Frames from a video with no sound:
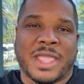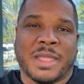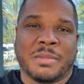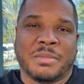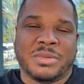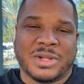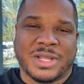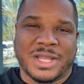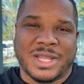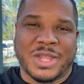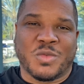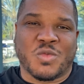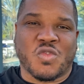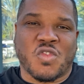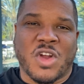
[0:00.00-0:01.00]

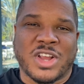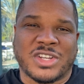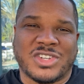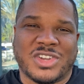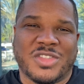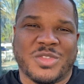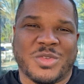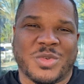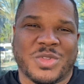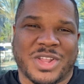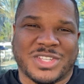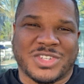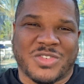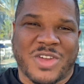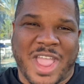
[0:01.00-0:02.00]
completely rush through the
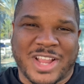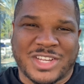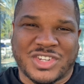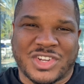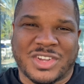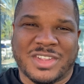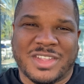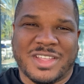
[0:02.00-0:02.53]
interaction.